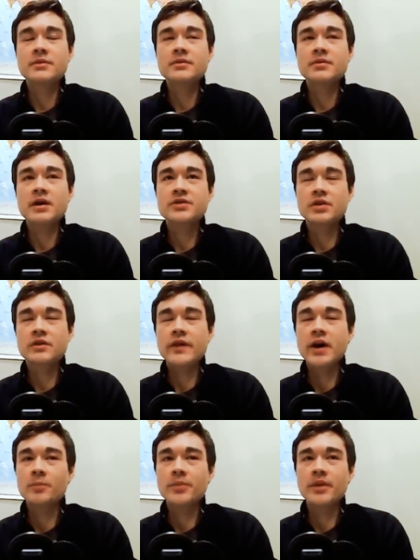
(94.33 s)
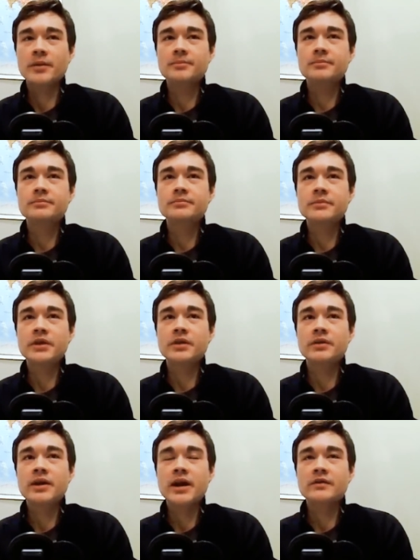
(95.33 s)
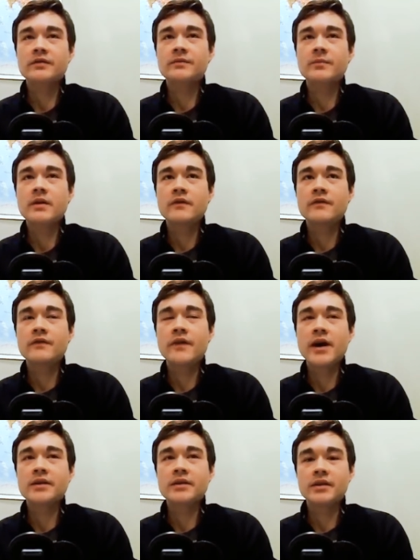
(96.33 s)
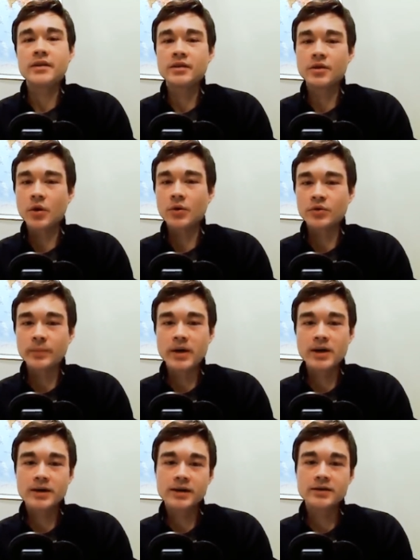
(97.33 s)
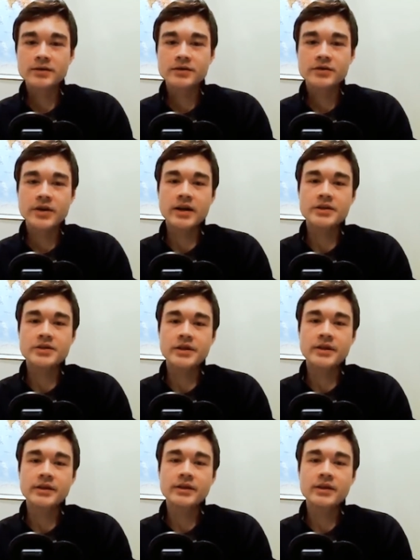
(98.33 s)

I sort of help them, you know, kind of find the go-to-market strategy.